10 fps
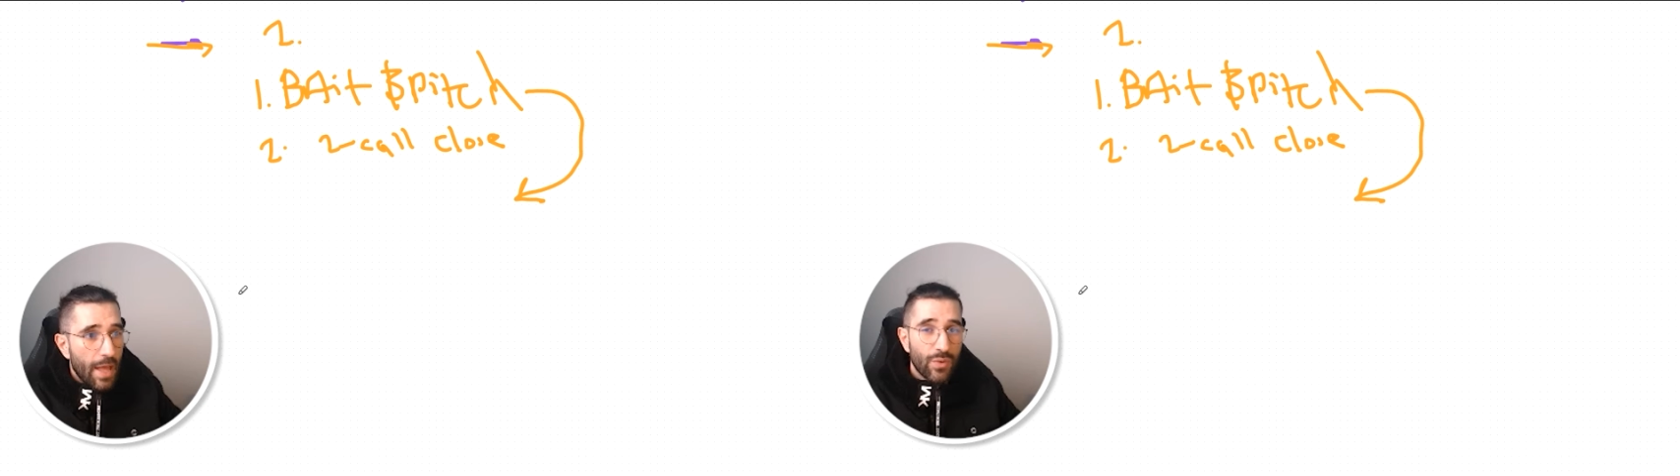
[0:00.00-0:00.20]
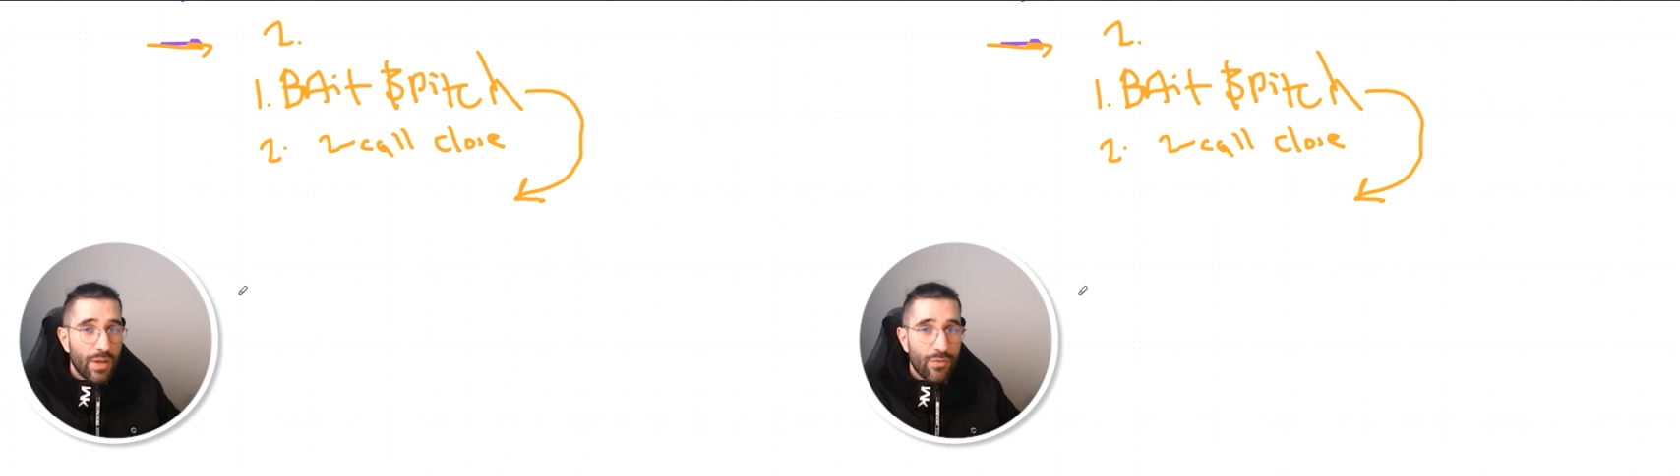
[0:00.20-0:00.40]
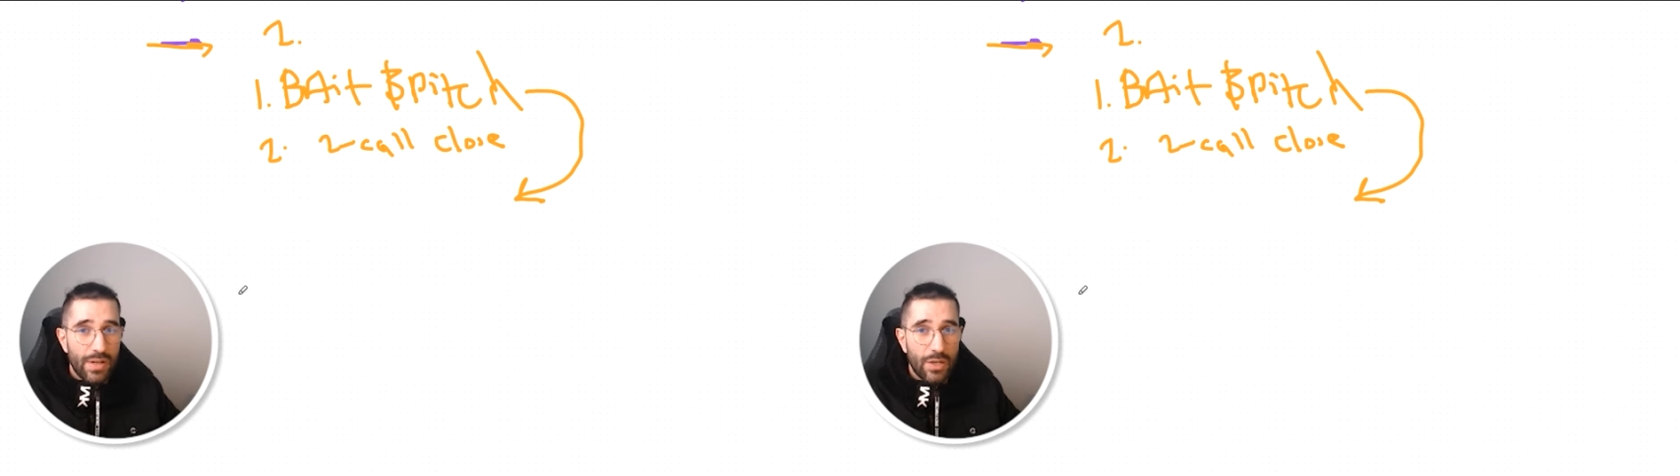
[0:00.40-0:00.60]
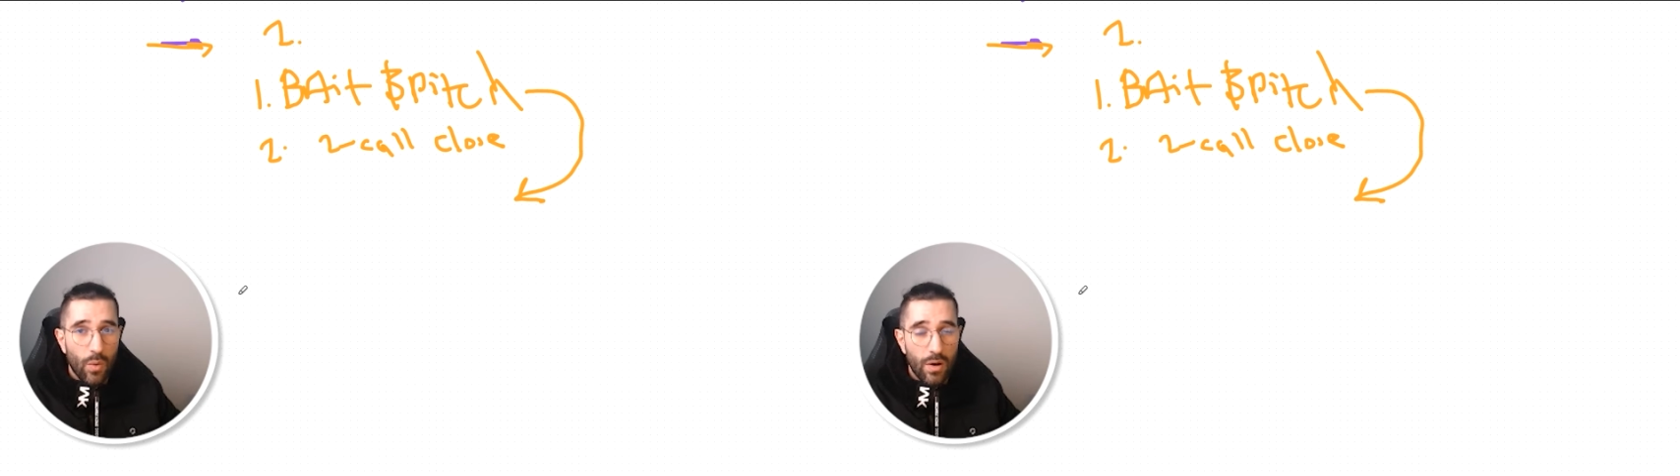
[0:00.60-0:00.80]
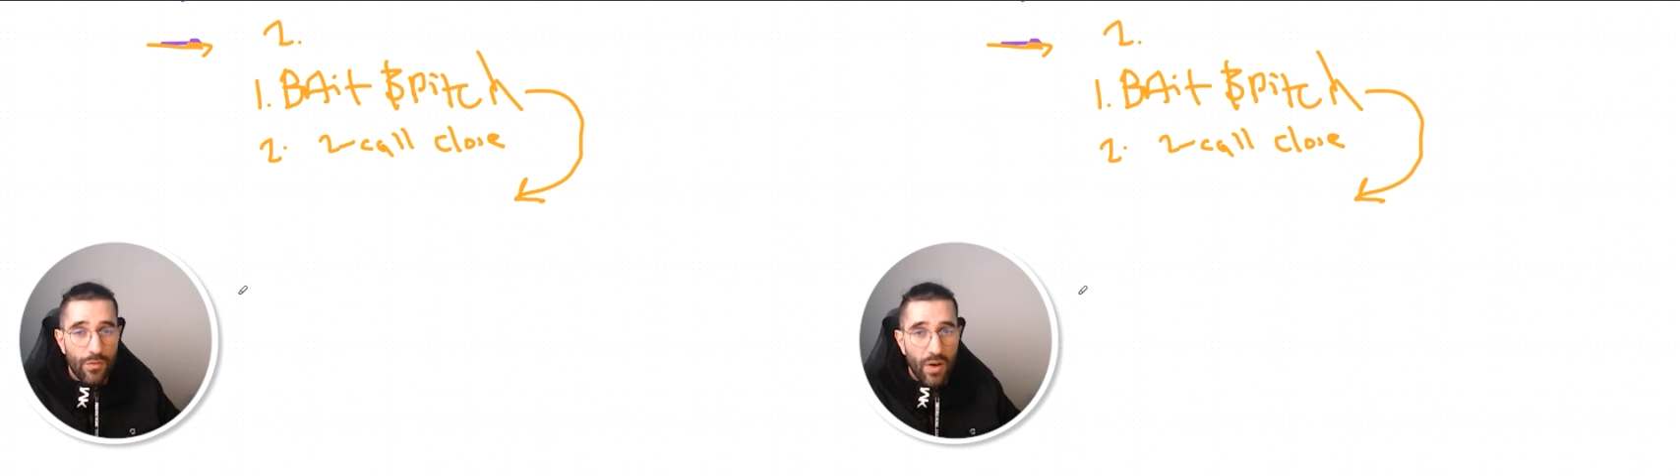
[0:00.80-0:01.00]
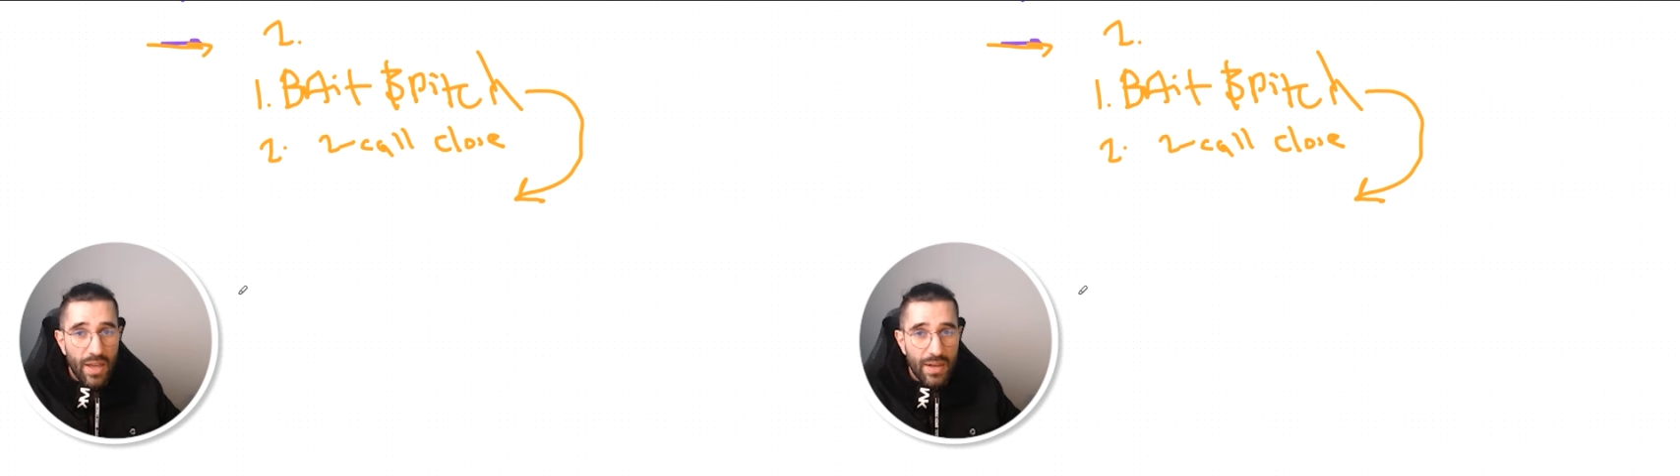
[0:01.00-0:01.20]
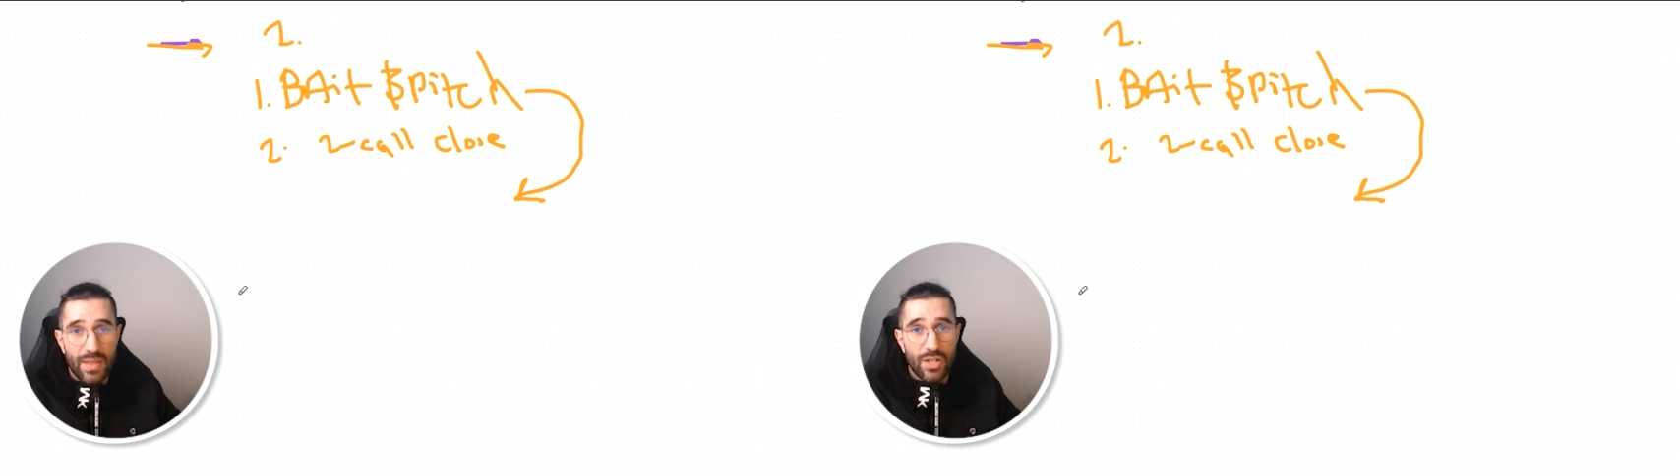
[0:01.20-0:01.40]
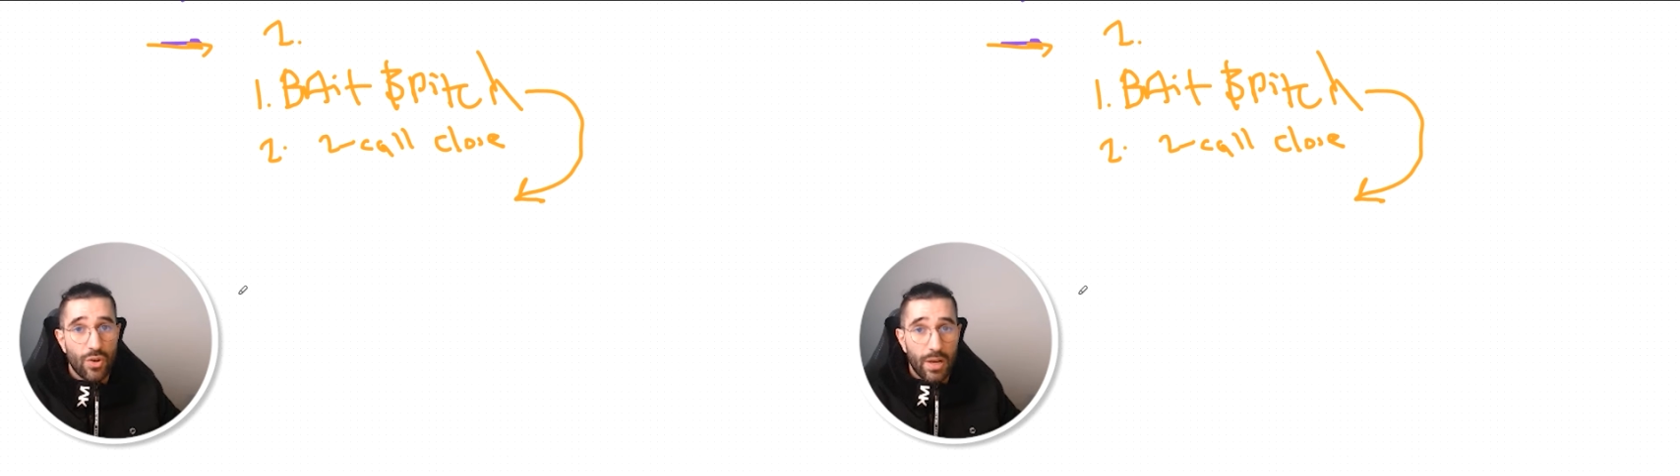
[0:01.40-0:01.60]
And if you feel they're really
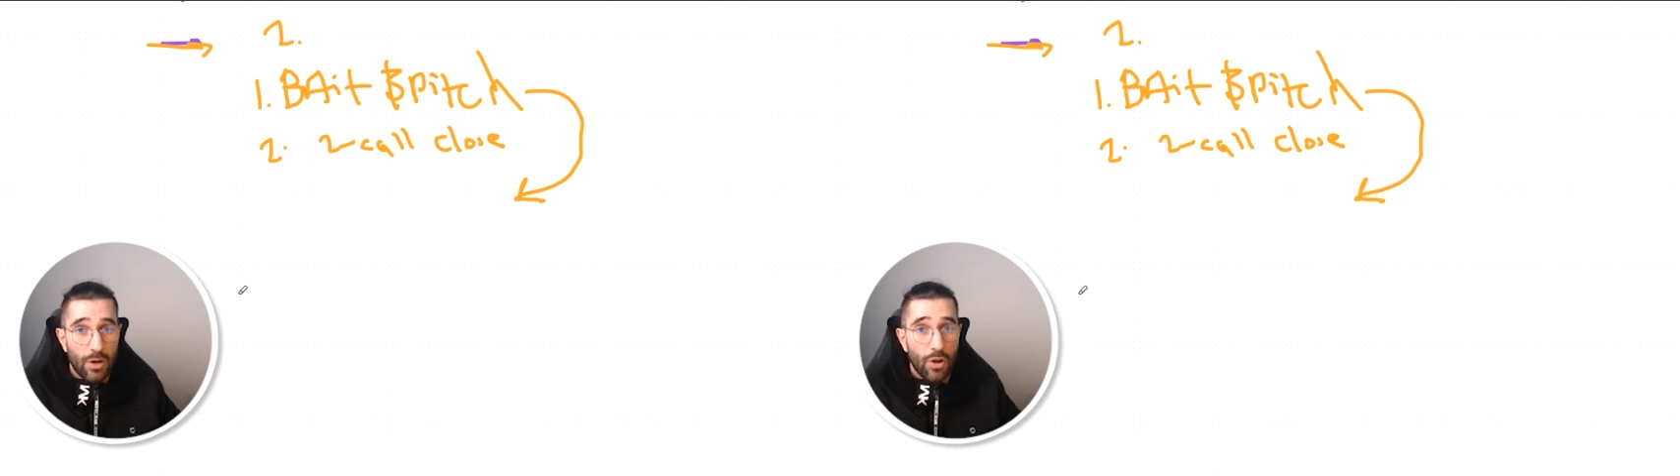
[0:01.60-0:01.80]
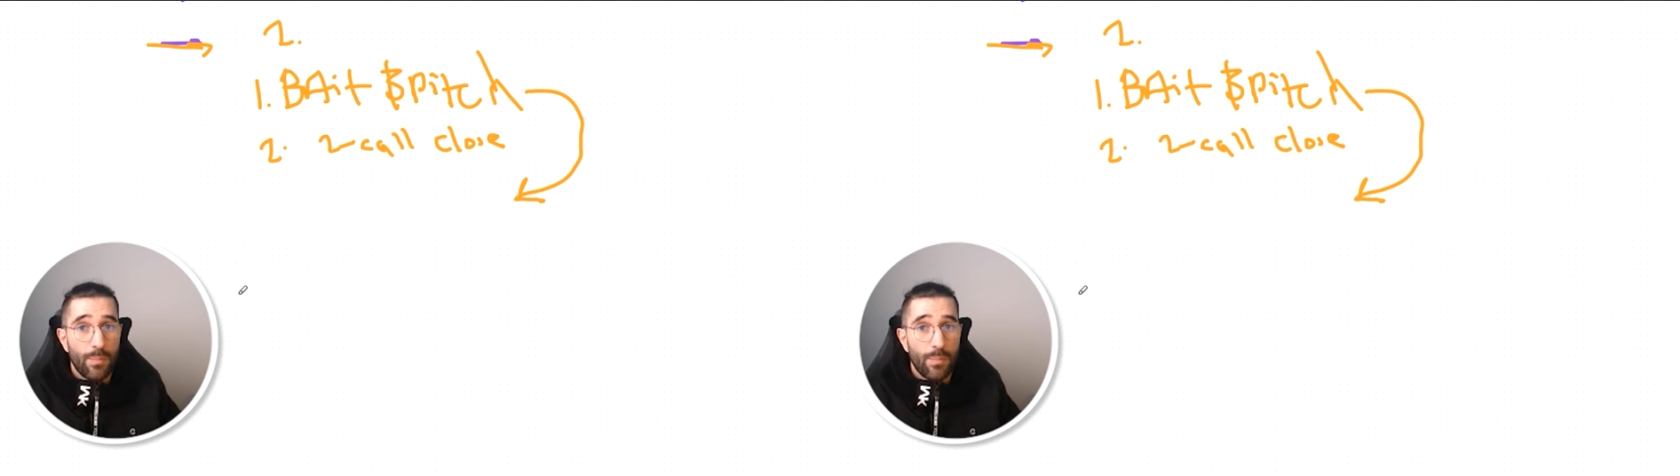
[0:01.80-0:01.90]
qualified and they're